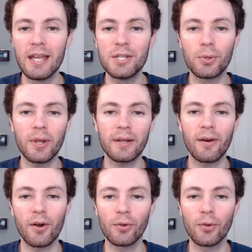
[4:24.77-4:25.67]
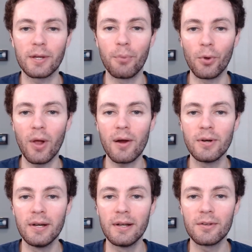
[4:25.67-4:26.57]
you click on our link below
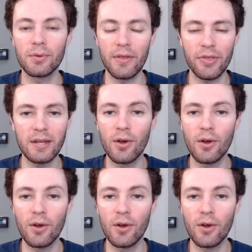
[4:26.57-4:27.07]
so that they